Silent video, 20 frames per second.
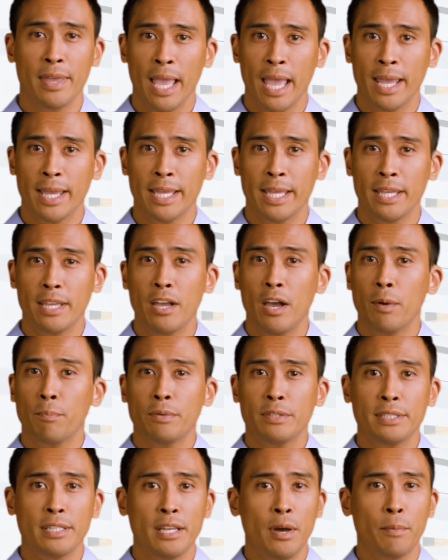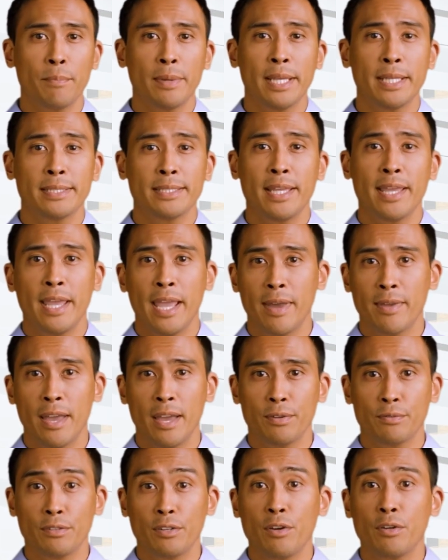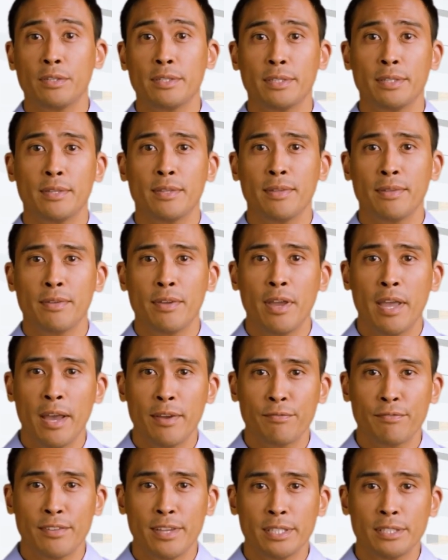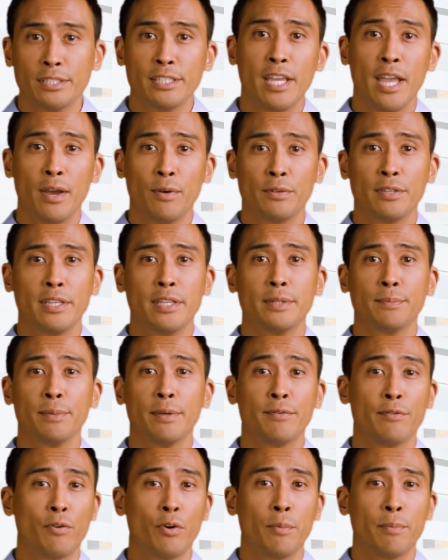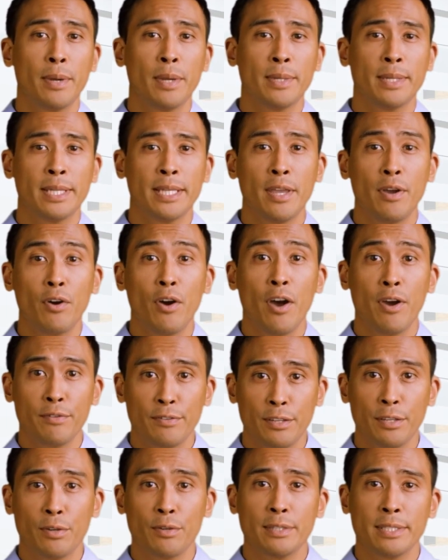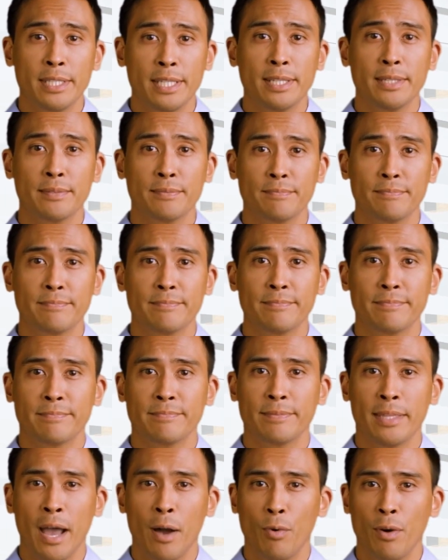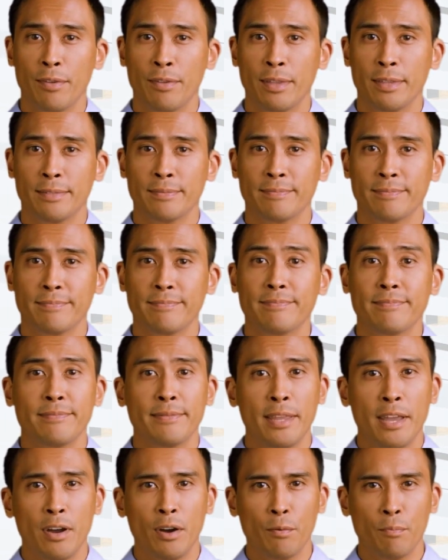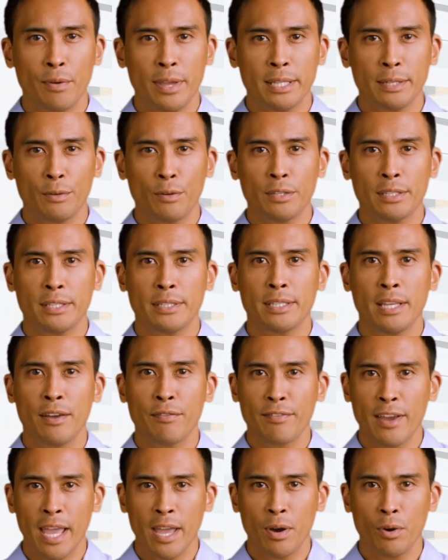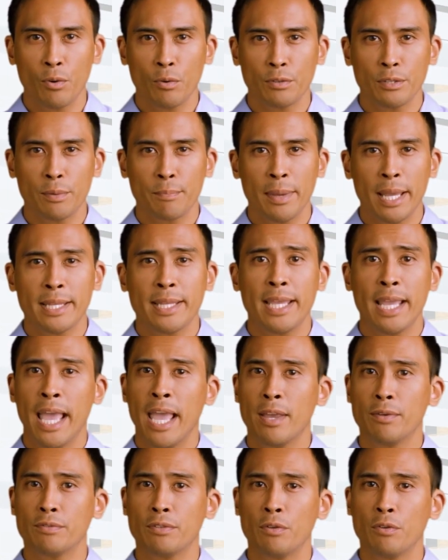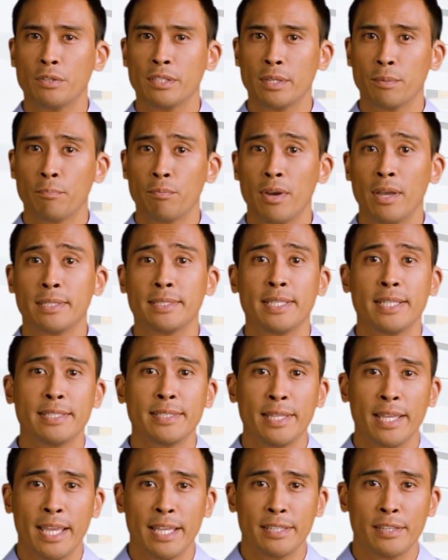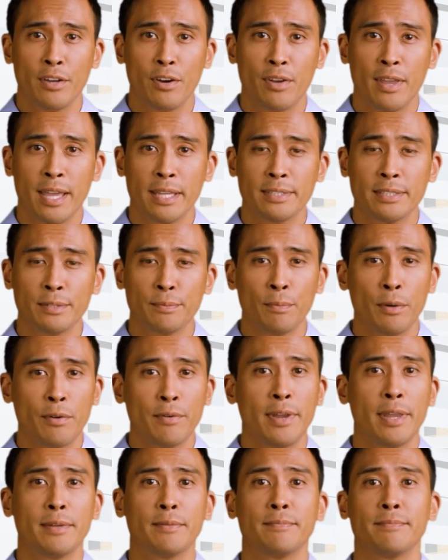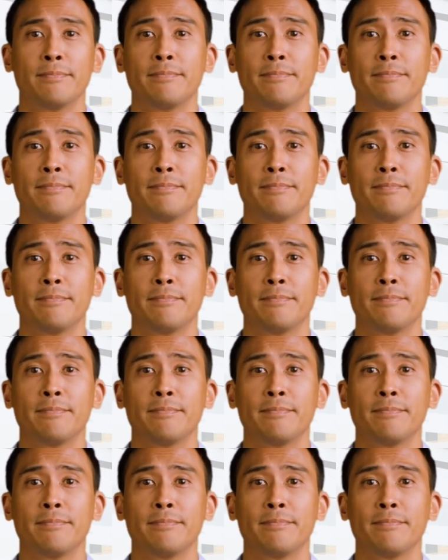and e-commerce companies that have outsourced there have faced challenges before building their offshore team. However, there are resources available to make the outsourcing process easier and smoother.